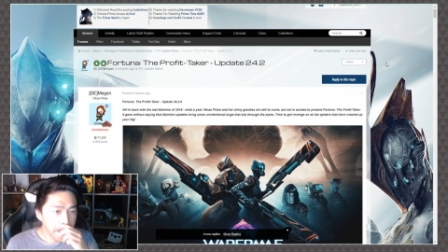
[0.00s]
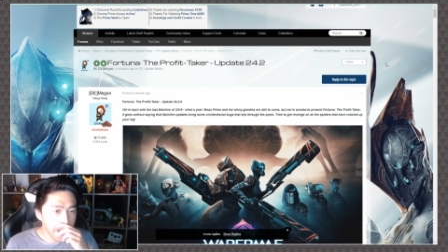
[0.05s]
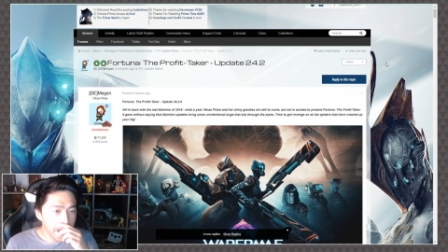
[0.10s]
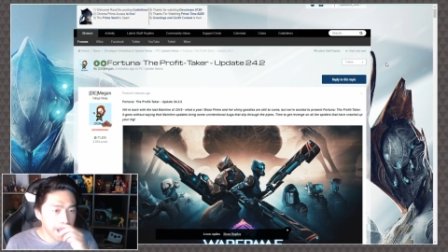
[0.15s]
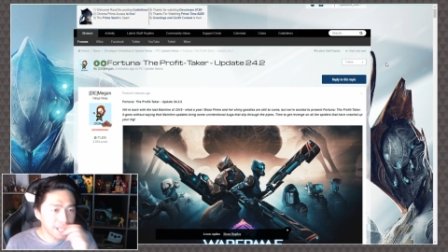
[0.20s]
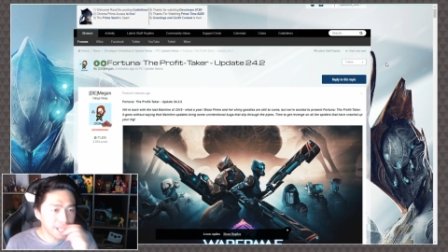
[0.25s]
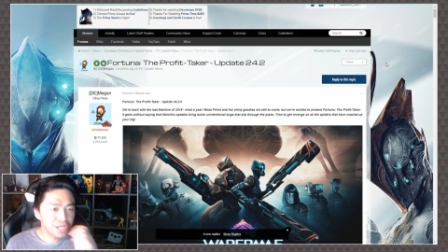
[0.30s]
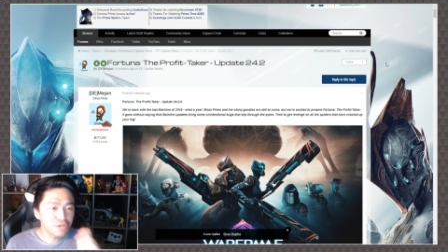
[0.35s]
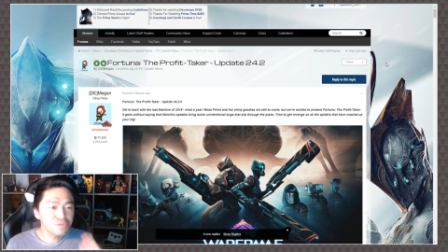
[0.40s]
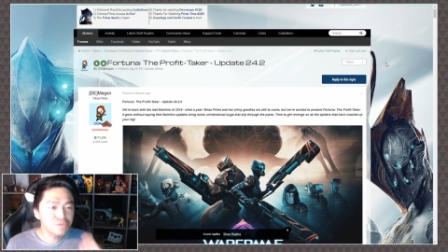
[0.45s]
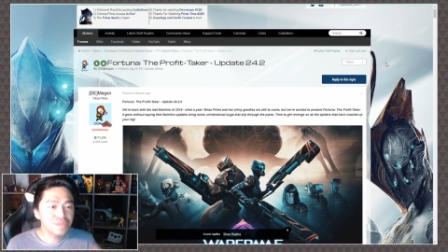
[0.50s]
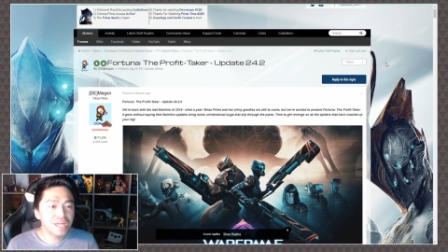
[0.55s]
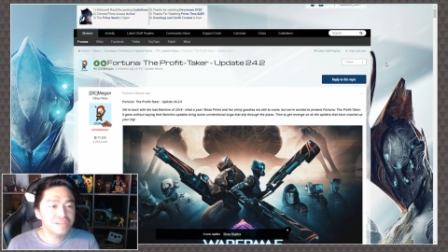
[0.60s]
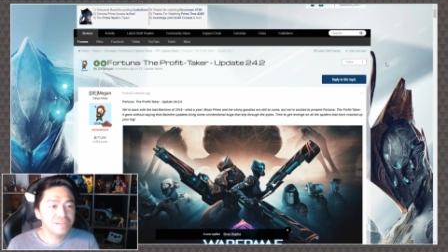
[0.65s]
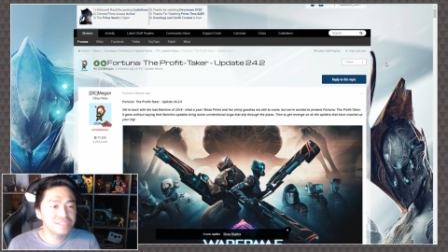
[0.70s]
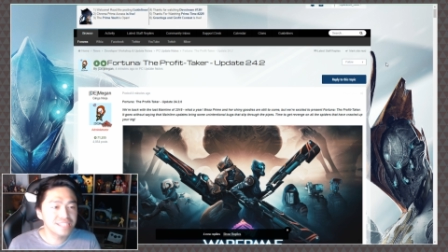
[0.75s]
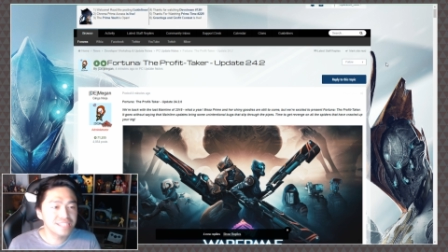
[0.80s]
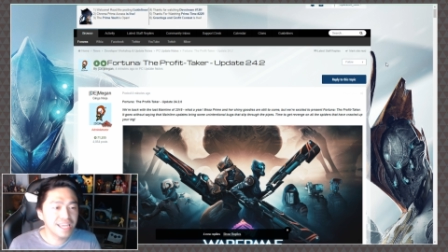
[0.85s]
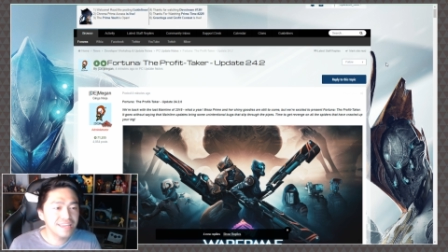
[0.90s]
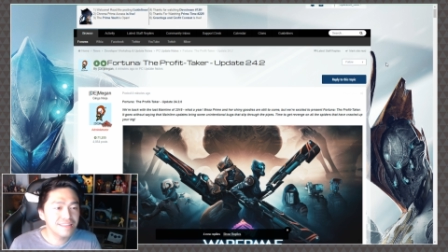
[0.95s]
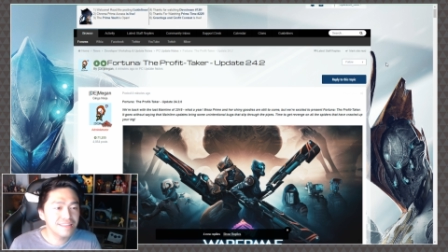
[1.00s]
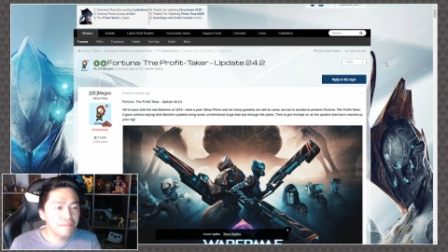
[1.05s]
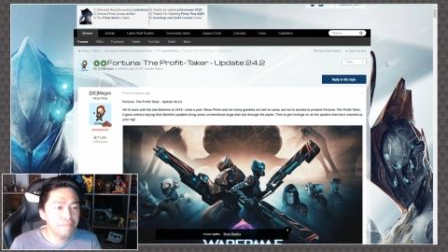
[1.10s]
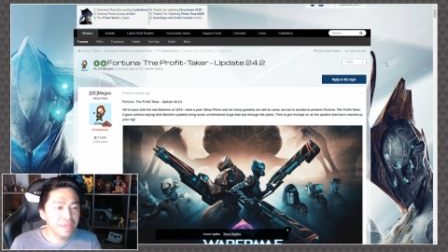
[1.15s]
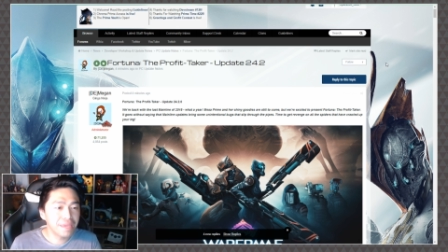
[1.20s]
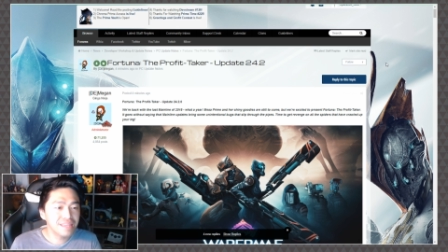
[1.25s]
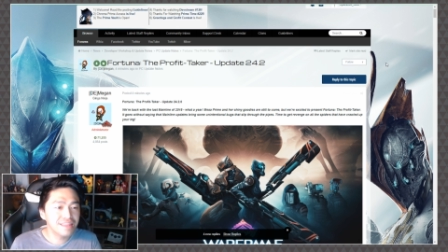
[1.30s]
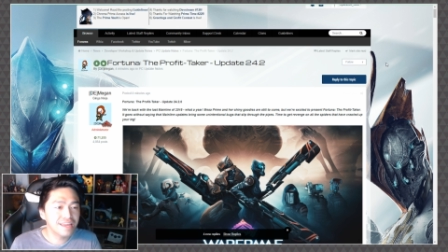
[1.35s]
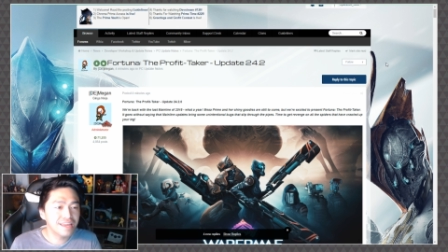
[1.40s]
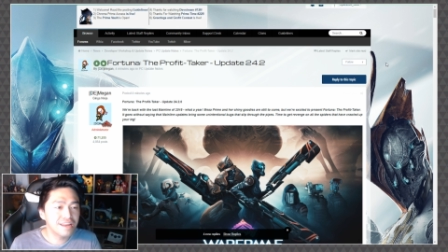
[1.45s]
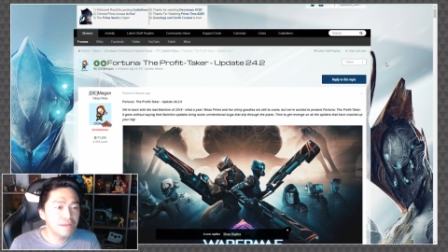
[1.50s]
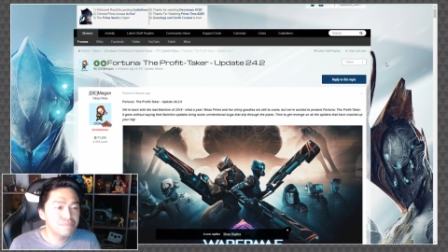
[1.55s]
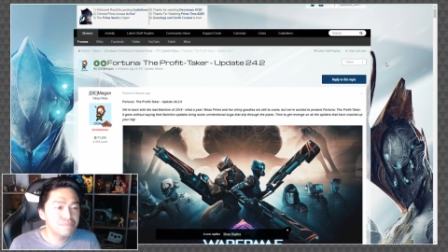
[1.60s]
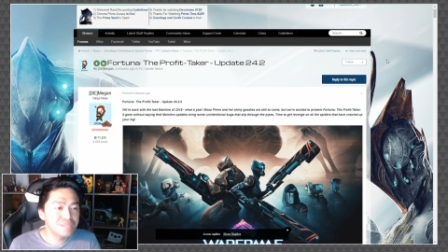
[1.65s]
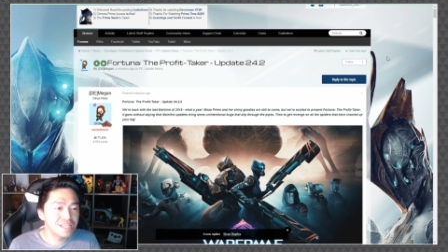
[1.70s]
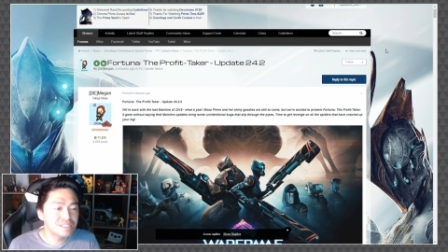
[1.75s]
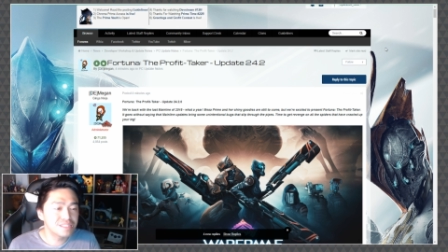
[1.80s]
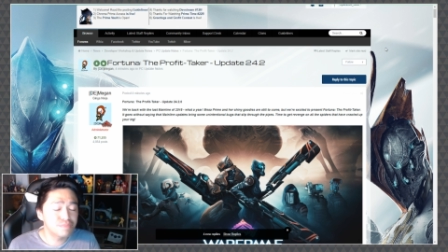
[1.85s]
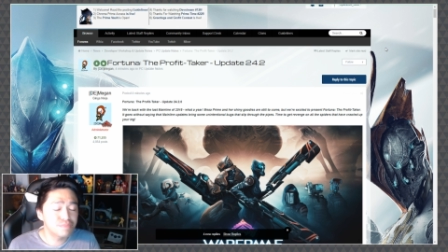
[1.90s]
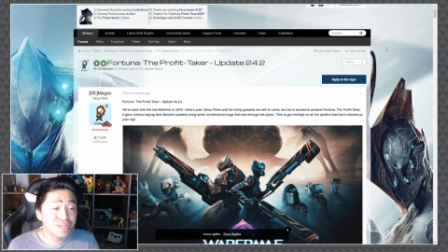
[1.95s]
It goes without saying that mainline
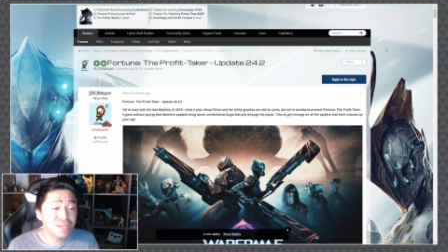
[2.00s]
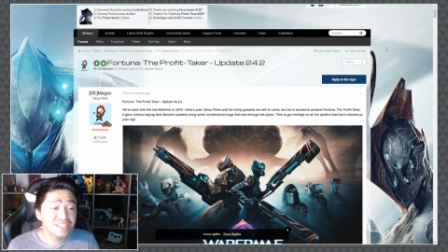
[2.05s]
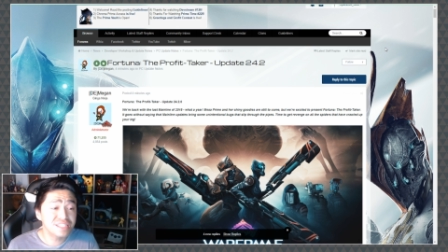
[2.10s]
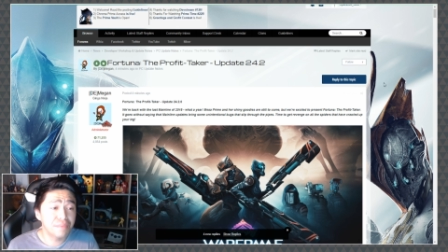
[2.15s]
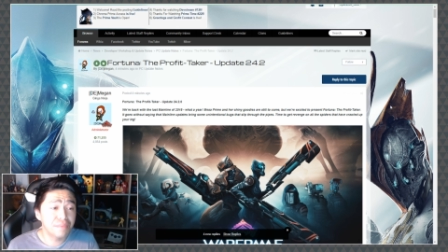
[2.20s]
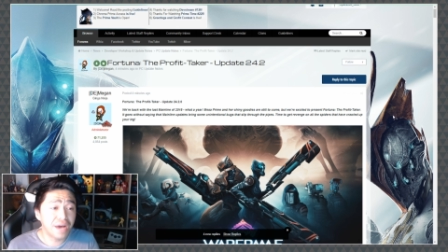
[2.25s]
updates bring some